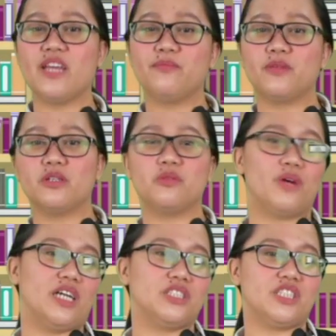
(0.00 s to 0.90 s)
on
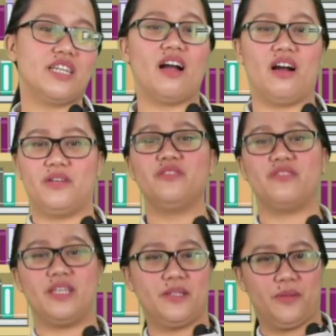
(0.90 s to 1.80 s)
watching our
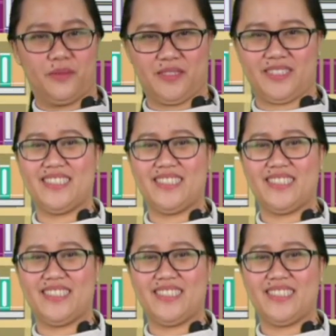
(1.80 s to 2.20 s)
videos.